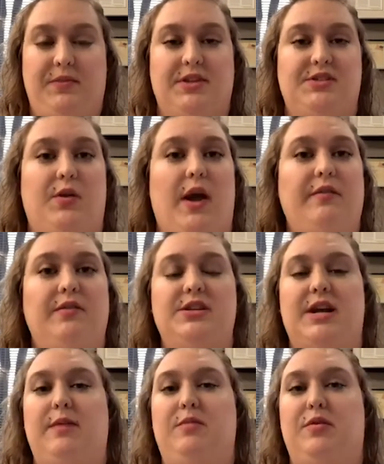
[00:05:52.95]
So every
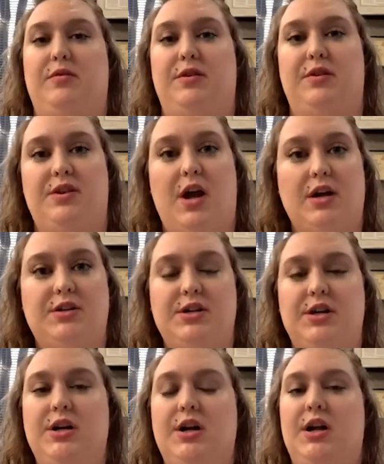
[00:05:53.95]
time you go to the
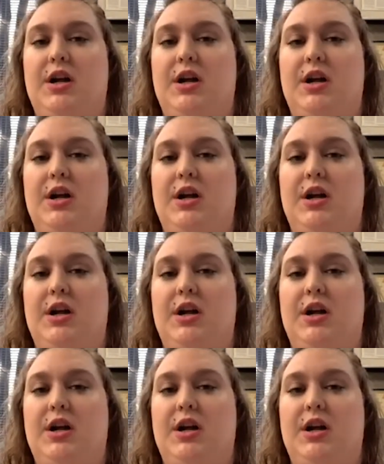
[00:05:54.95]
doctor,